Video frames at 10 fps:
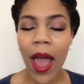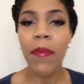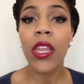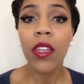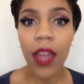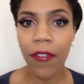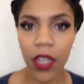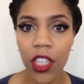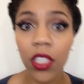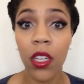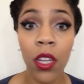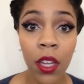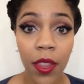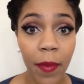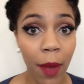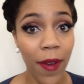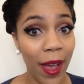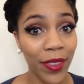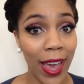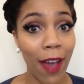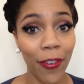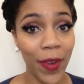I mean, the definition that my brows got